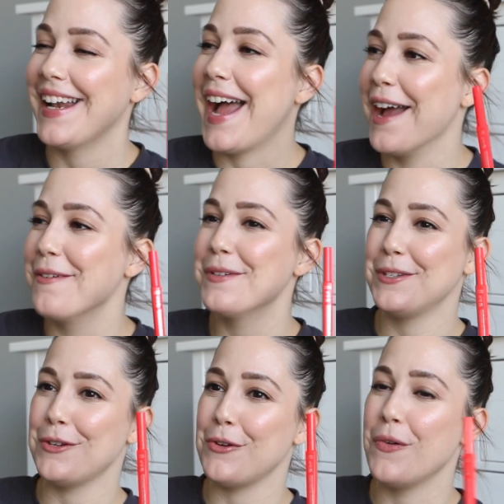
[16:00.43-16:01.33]
that I would
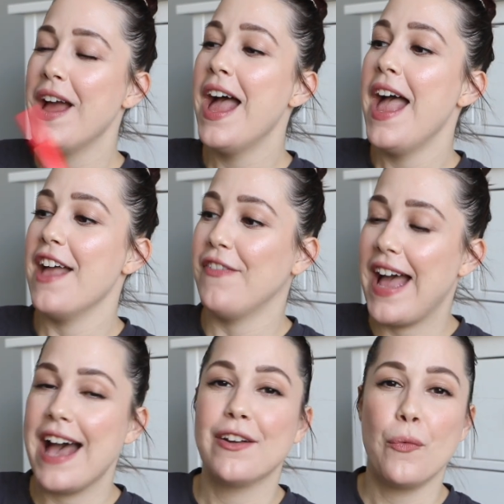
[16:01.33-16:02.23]
do if I
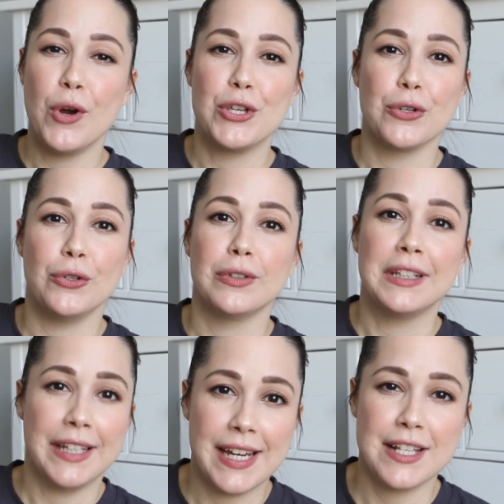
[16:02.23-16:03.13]
had a 1-year-old
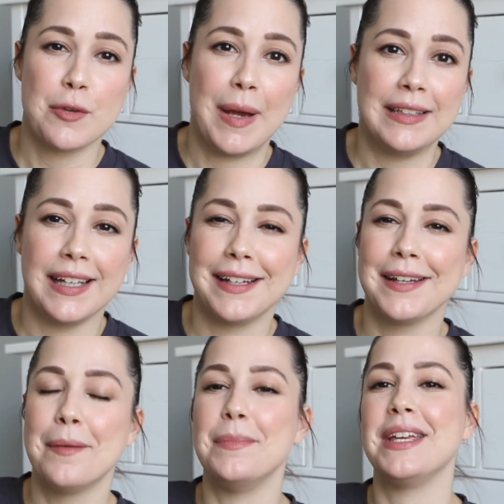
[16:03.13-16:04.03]
clinging to my leg
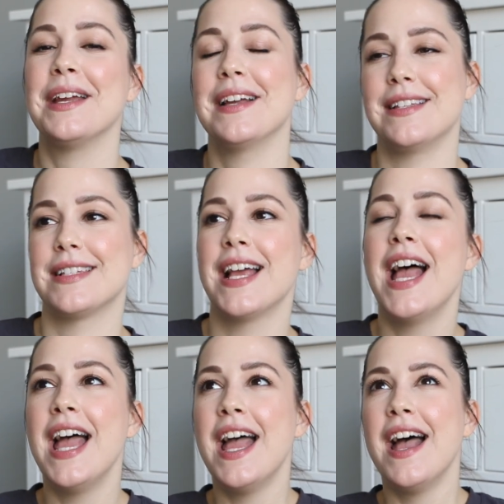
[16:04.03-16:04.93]
because
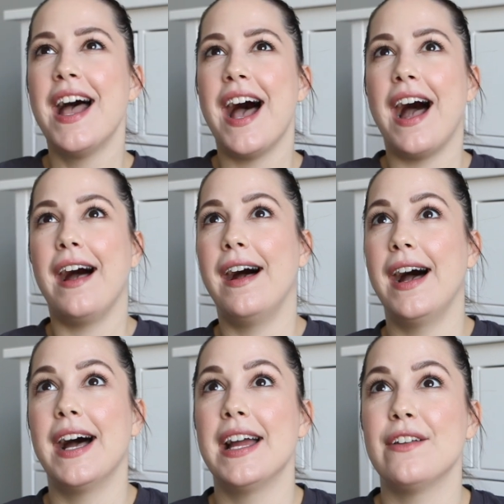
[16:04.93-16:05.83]

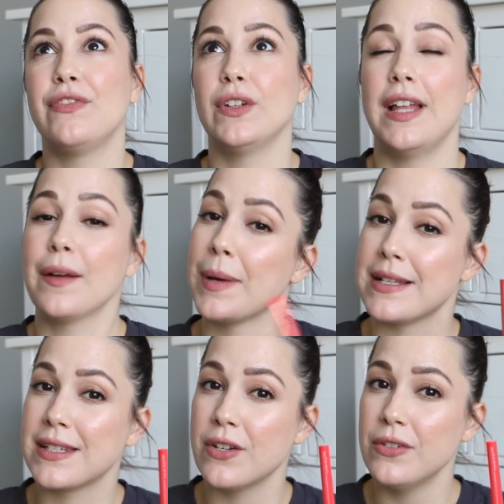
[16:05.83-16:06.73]
I feel like my
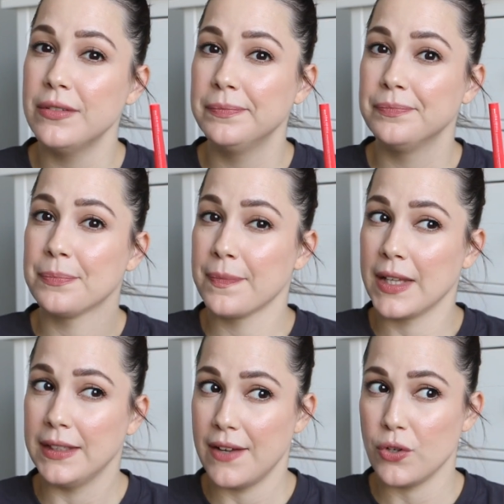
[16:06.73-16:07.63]
skill
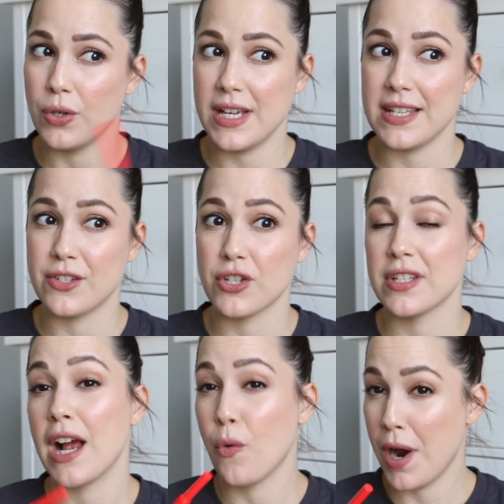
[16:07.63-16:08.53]
level is just
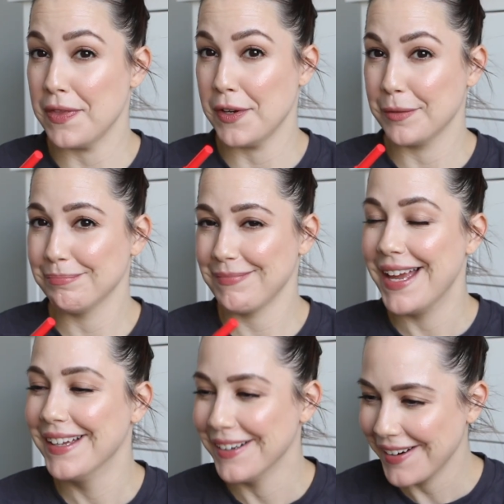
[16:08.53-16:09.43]
not quite there,
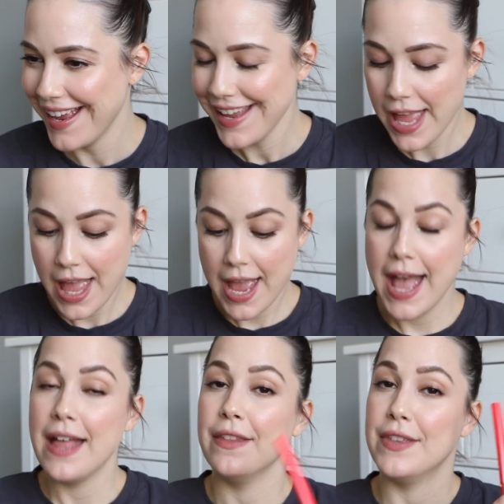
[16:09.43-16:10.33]
okay?
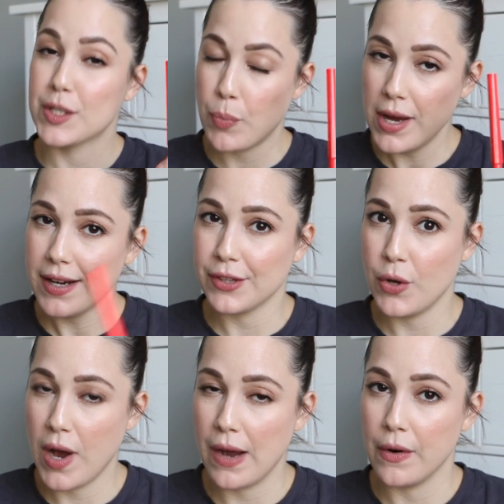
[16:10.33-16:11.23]
This product,
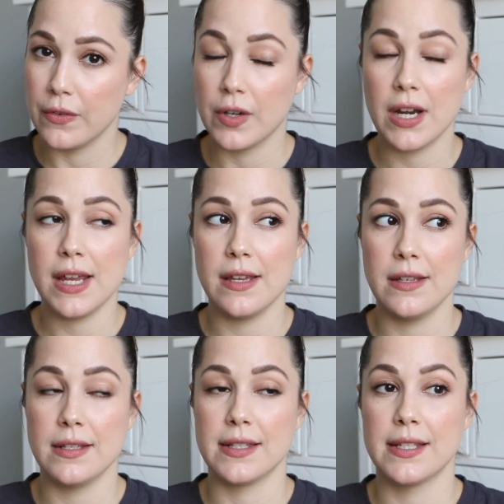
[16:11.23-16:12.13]
though, however,
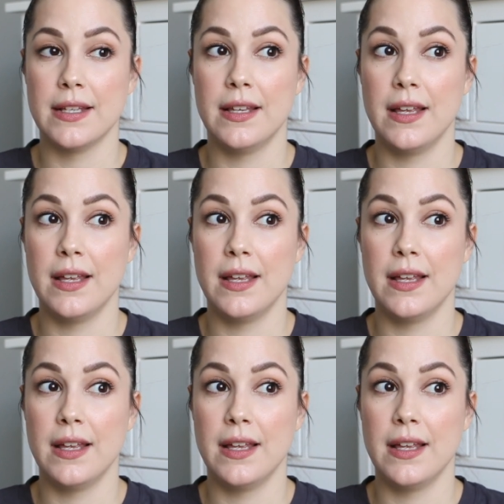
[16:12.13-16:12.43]
is,